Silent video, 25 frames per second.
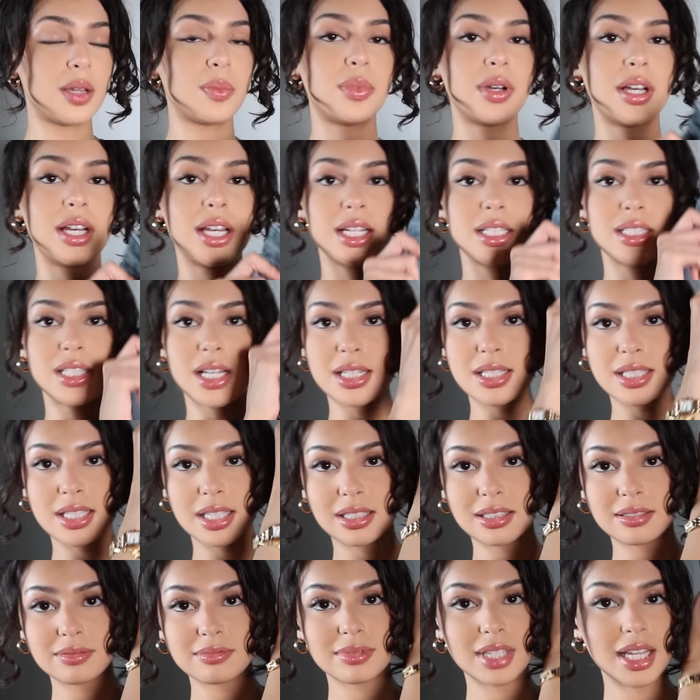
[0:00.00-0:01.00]
but it does,
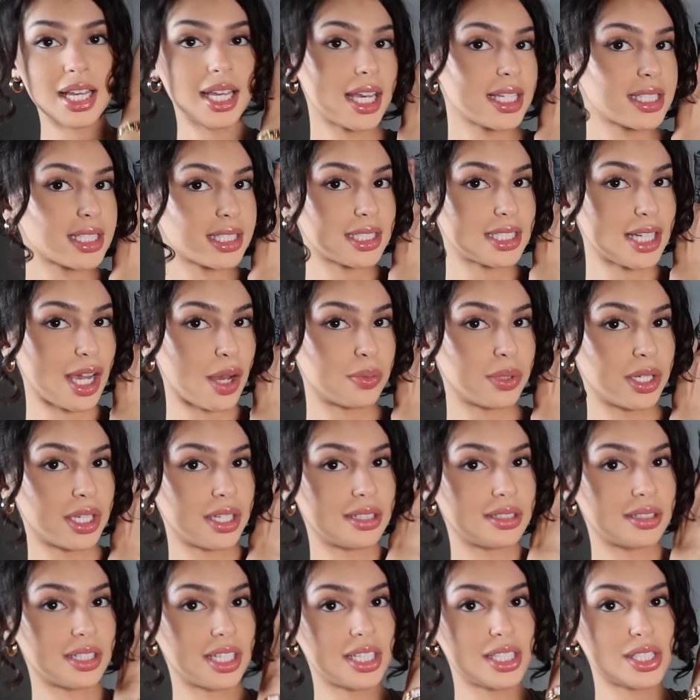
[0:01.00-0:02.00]
it gets the job
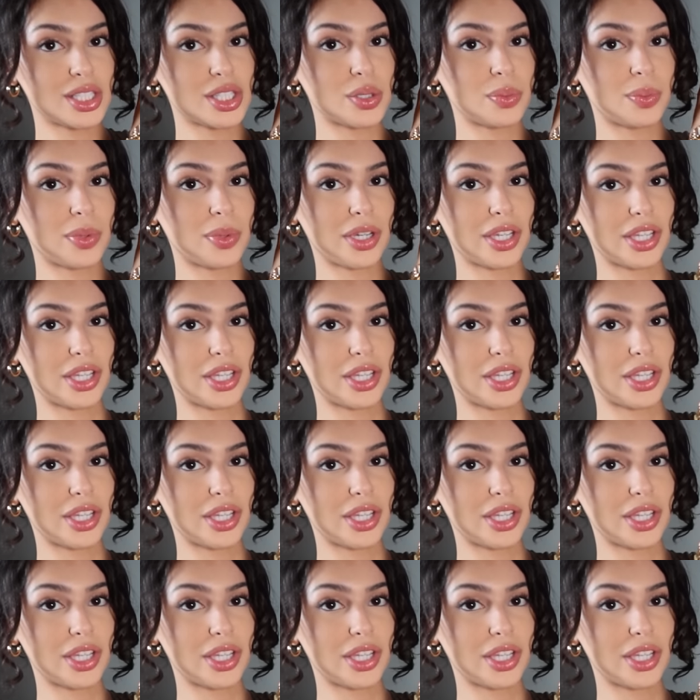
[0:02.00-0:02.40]
done, and it's super